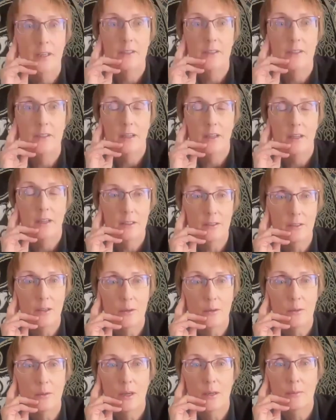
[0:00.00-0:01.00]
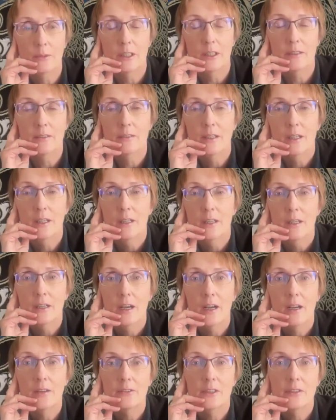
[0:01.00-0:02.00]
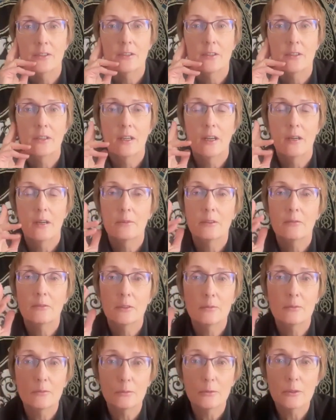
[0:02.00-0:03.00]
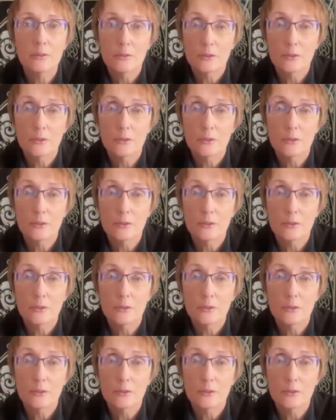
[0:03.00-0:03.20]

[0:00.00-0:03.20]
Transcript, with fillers: that you know, I mean, obviously, I mean, the,